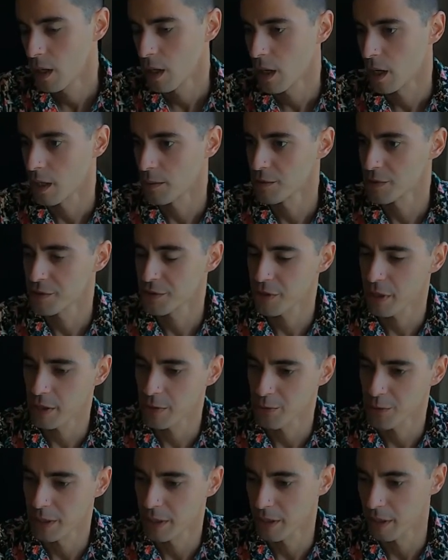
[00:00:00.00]
And I'm just trying to
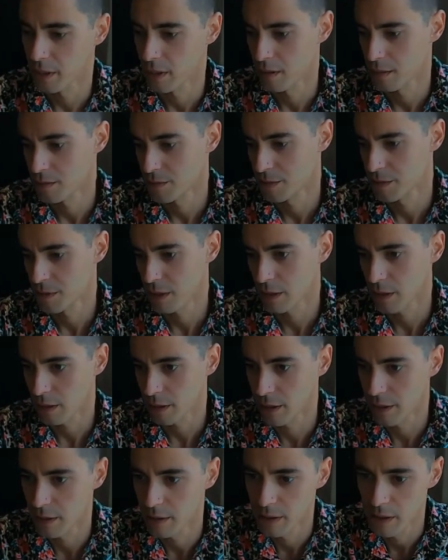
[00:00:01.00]
read, just trying to
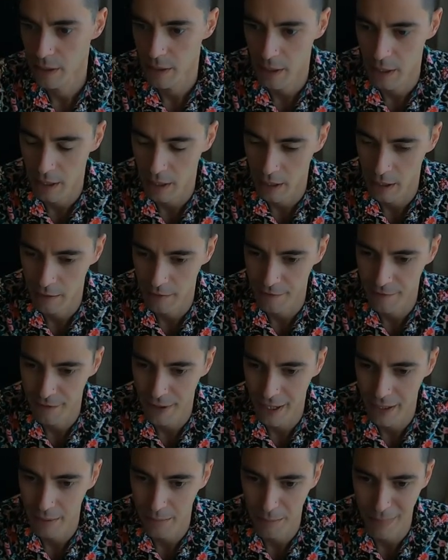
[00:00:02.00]
lead and
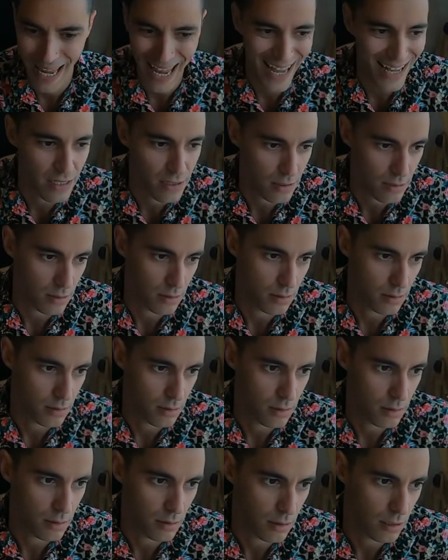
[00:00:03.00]
find
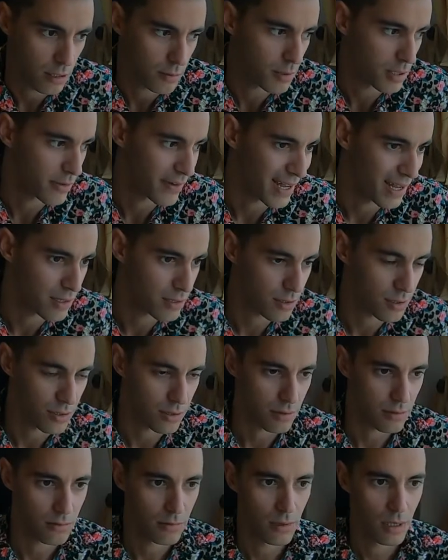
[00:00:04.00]
answers, a little bit of
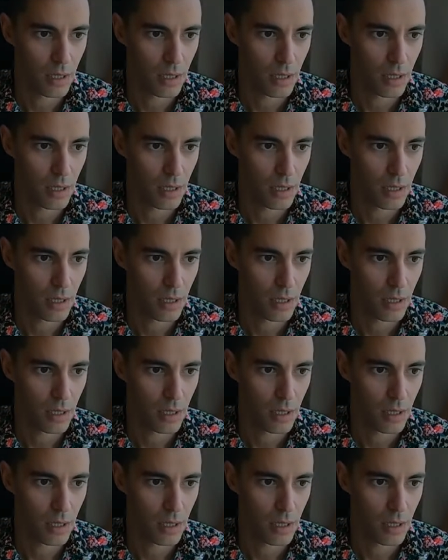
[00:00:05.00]
answers.